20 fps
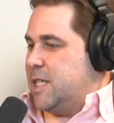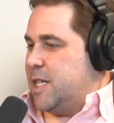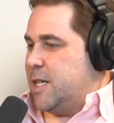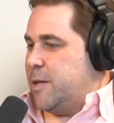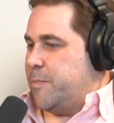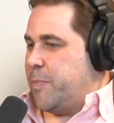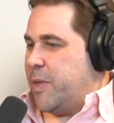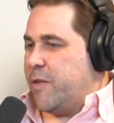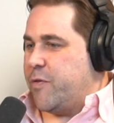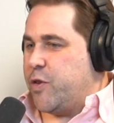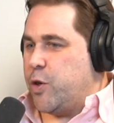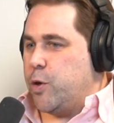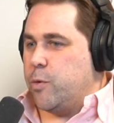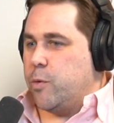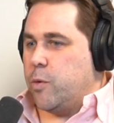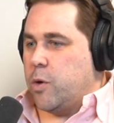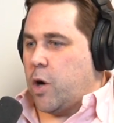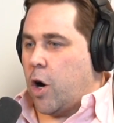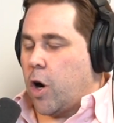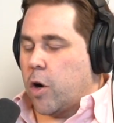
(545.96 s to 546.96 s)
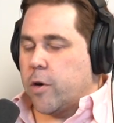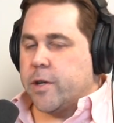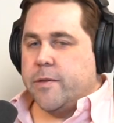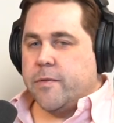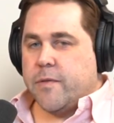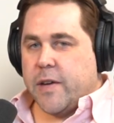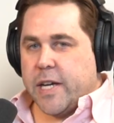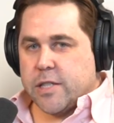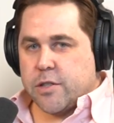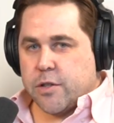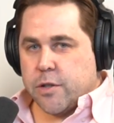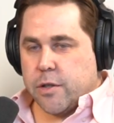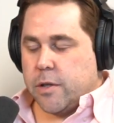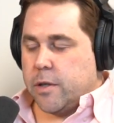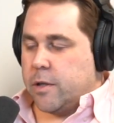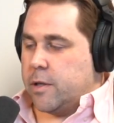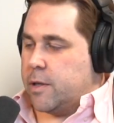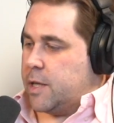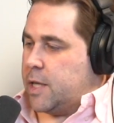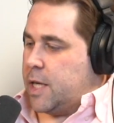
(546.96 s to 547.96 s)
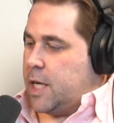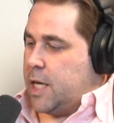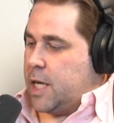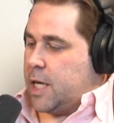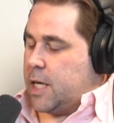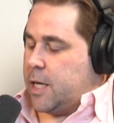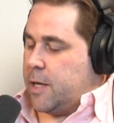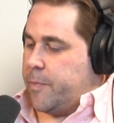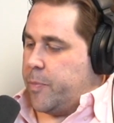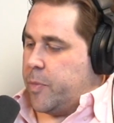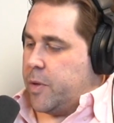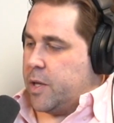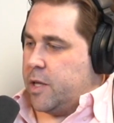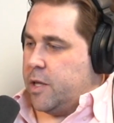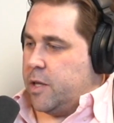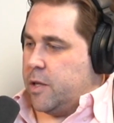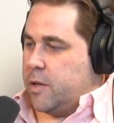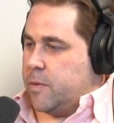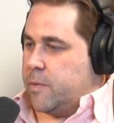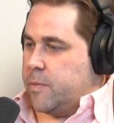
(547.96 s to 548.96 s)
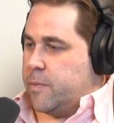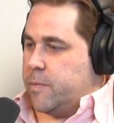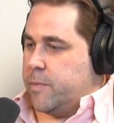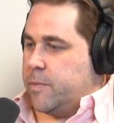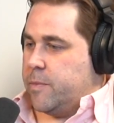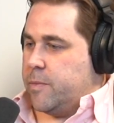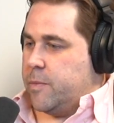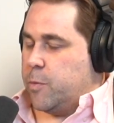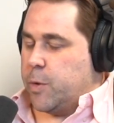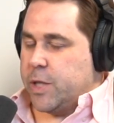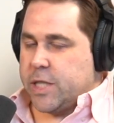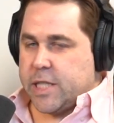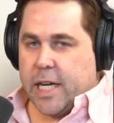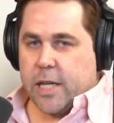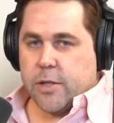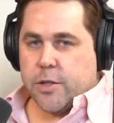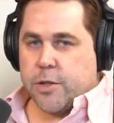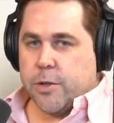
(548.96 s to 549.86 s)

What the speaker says: If you are an investor, reach out to